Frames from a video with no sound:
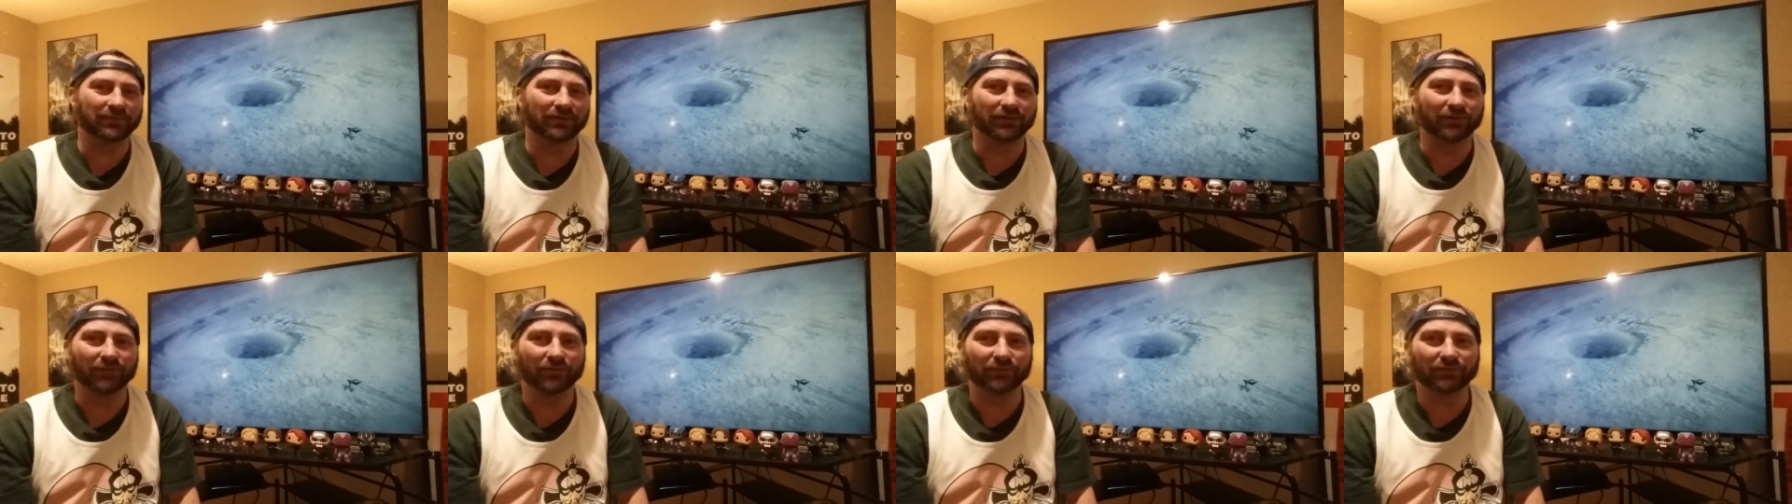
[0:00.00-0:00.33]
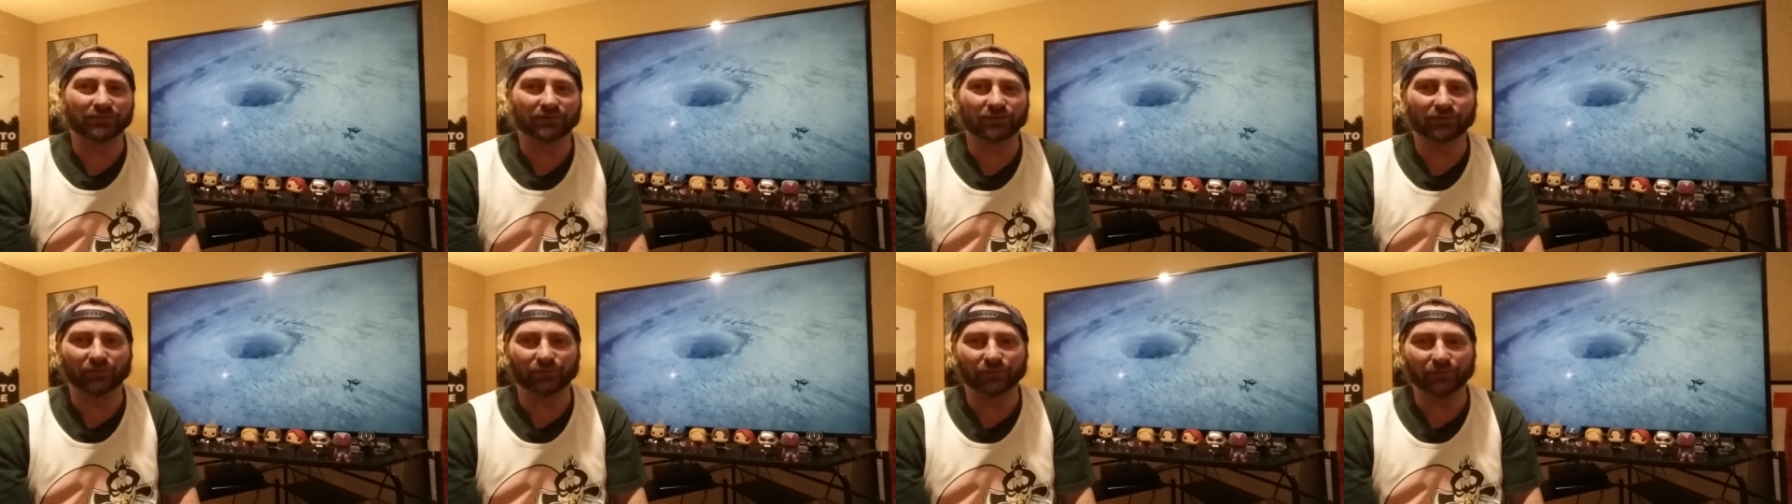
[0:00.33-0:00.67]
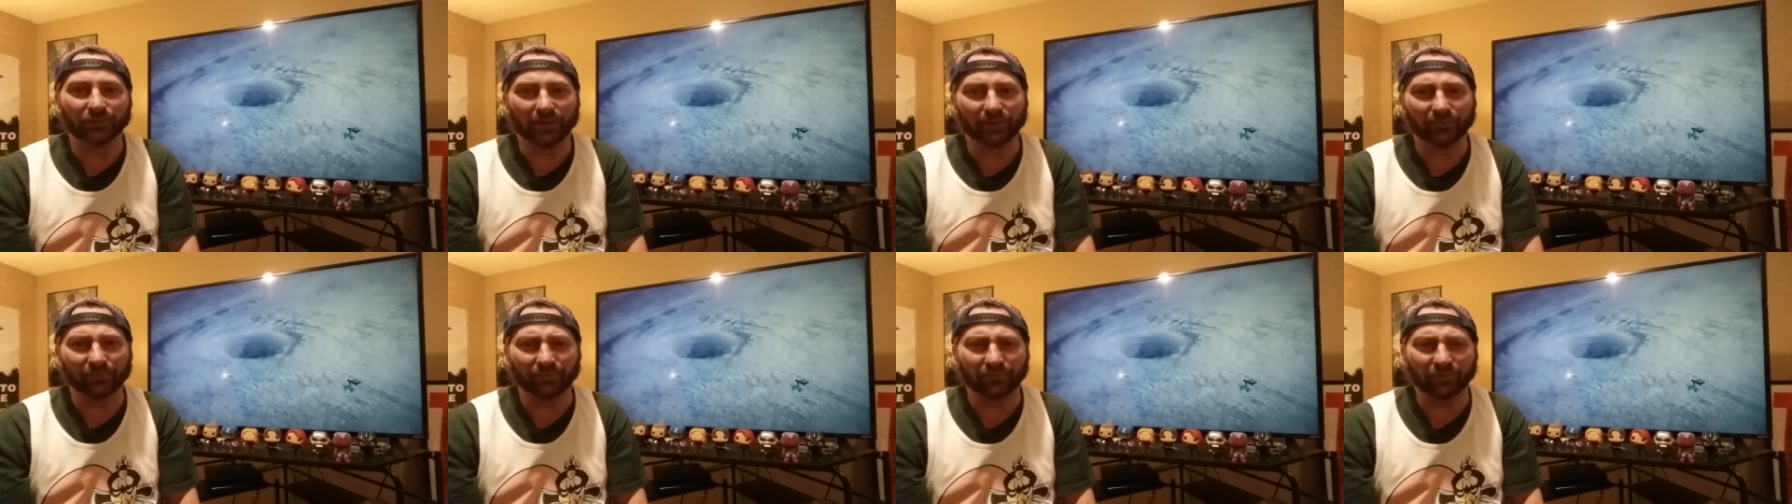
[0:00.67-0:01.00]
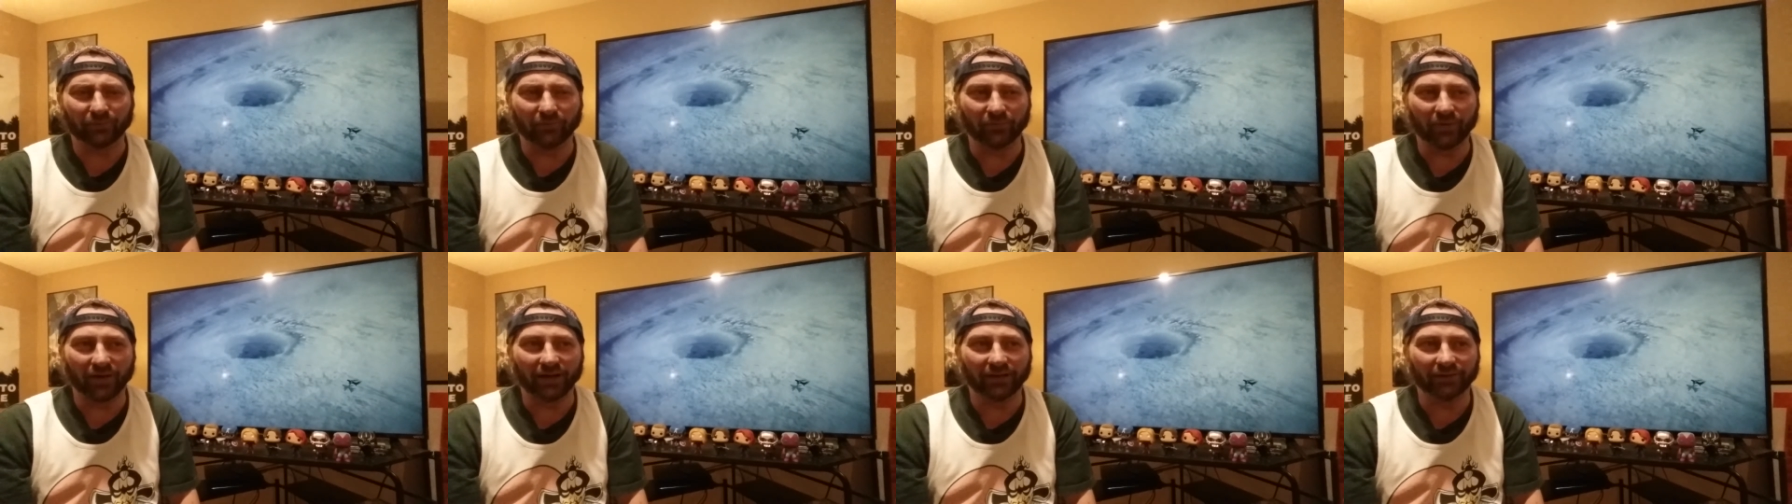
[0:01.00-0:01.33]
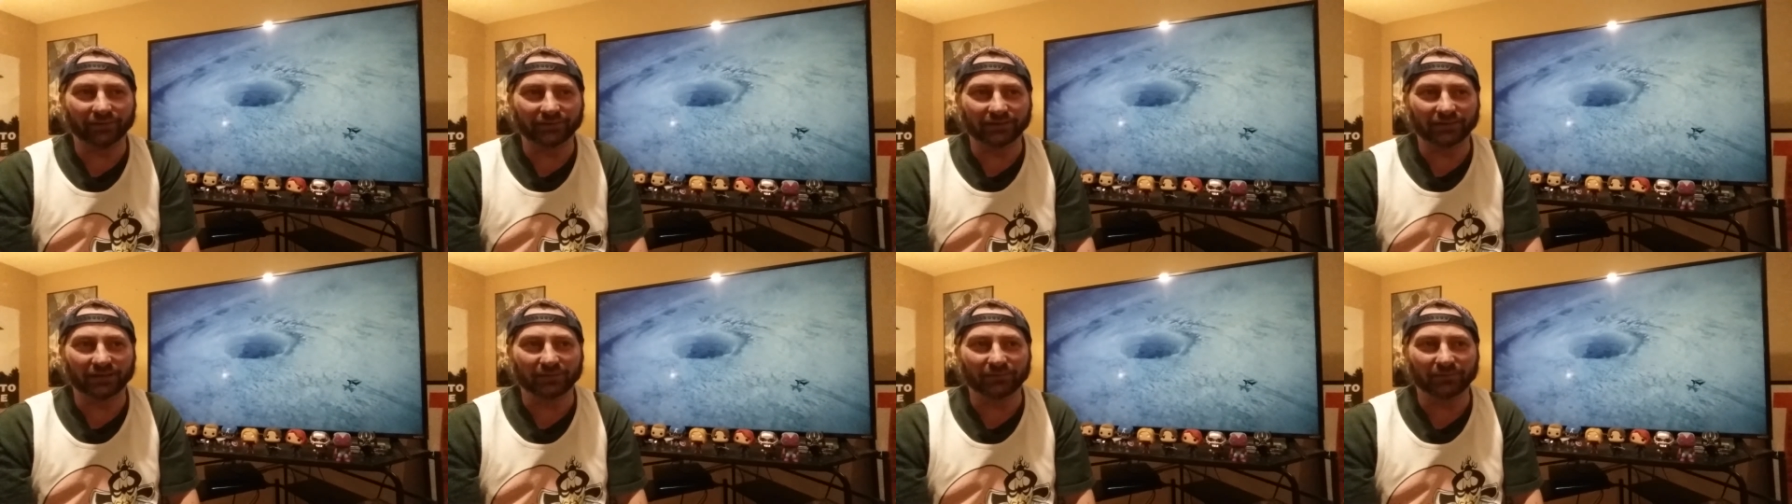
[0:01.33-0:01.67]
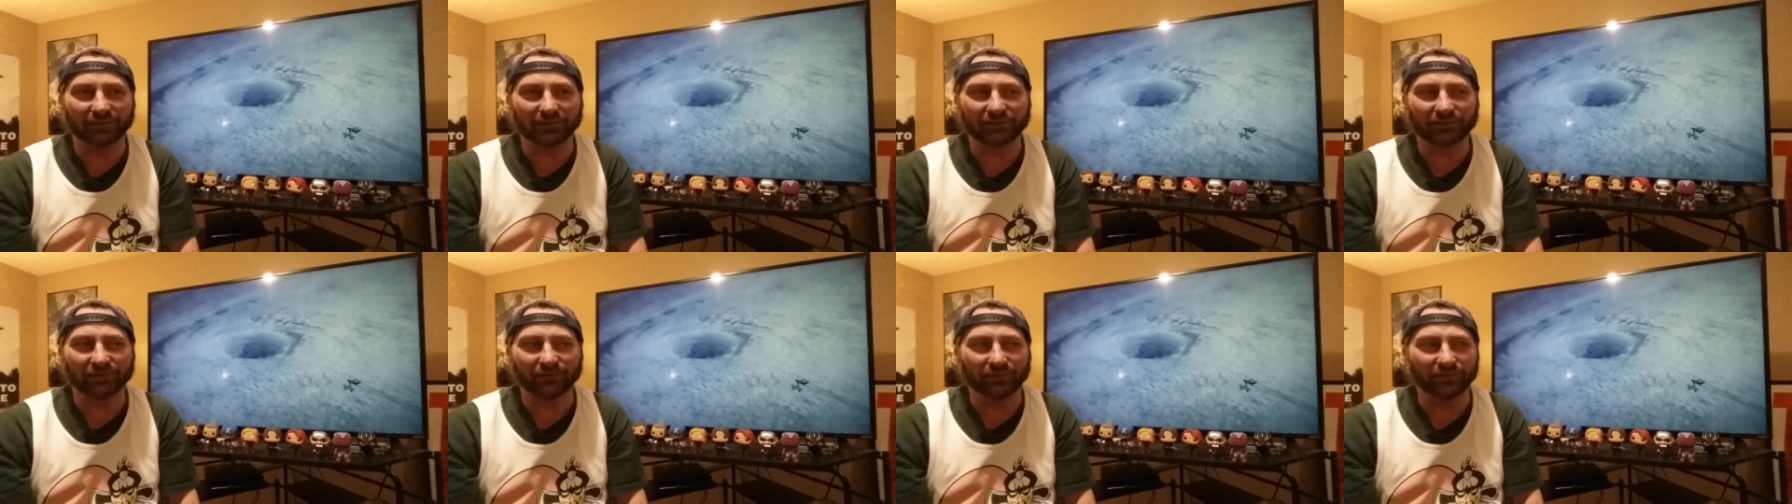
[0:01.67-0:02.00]
you know, screwed up for a while. He's going to
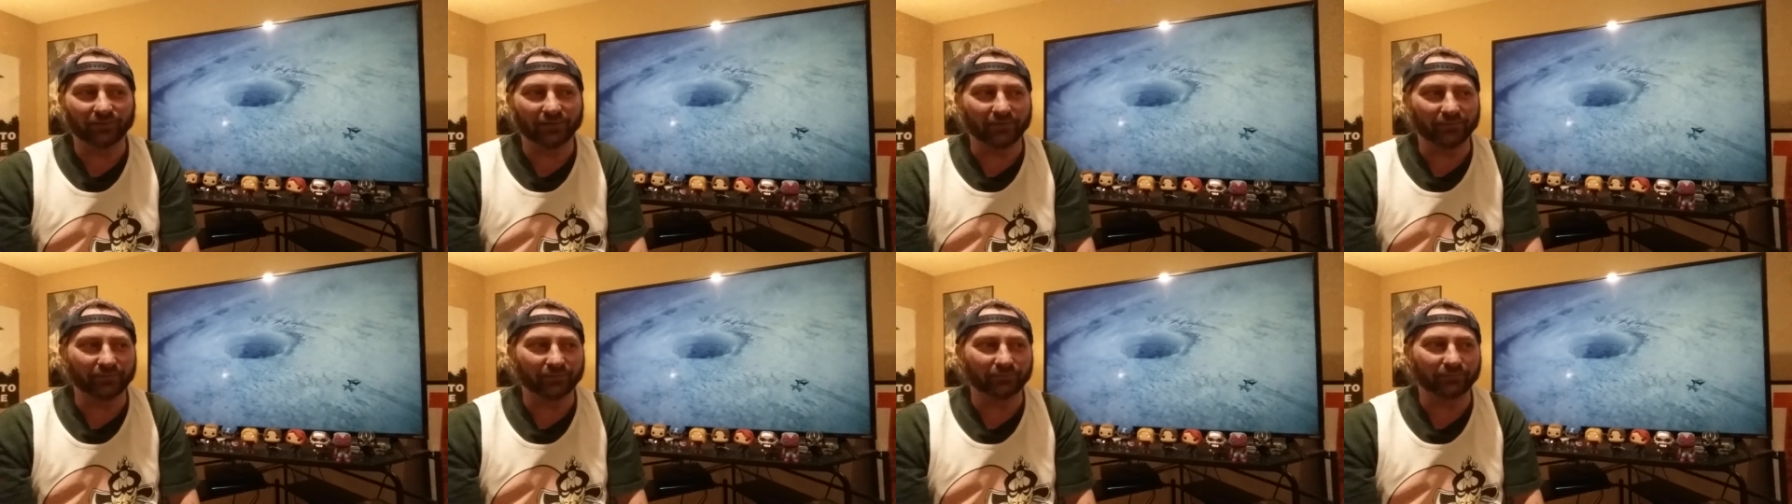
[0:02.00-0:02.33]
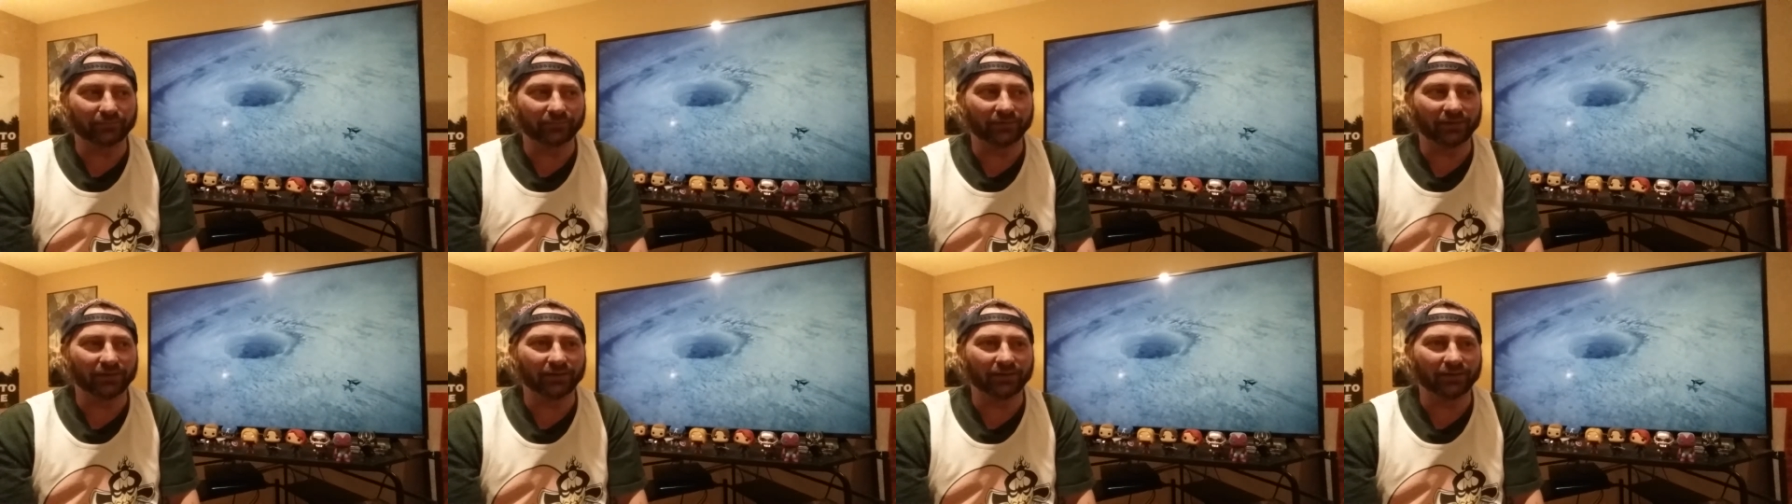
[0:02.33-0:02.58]
be screwed up.